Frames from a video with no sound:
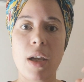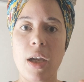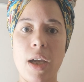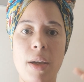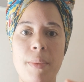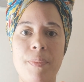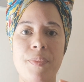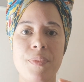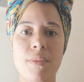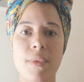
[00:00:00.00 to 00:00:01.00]

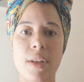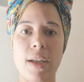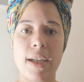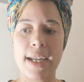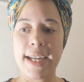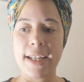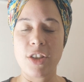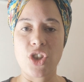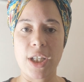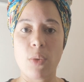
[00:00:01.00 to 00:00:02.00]

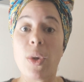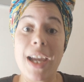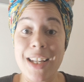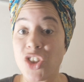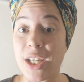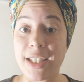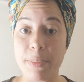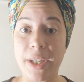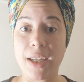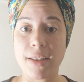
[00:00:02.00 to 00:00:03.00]
energy, we are energetic
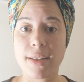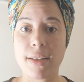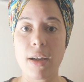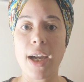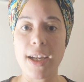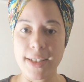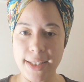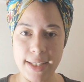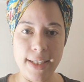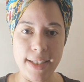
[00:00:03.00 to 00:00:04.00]
beings. I
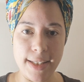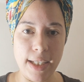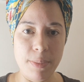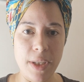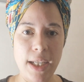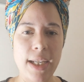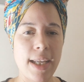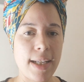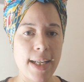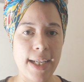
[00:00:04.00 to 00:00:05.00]
understand this deeply
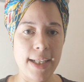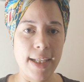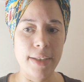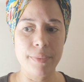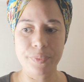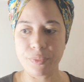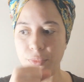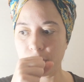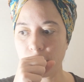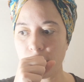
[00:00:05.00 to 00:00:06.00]
and innately,
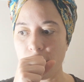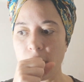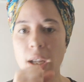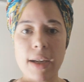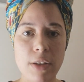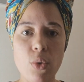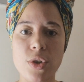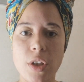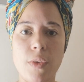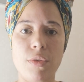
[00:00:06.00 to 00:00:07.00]
and
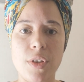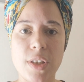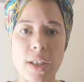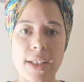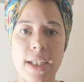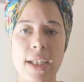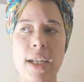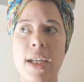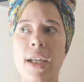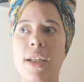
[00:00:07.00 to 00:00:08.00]
also through study.
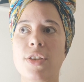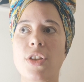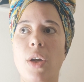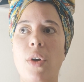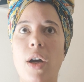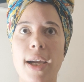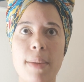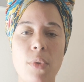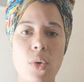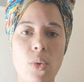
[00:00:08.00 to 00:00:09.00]
So I
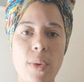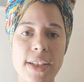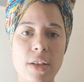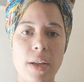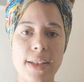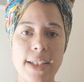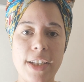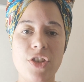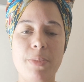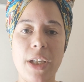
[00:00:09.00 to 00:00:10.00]
am always going to
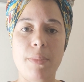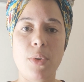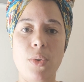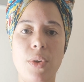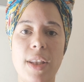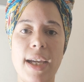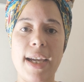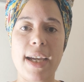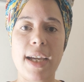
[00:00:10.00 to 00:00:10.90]
teach people that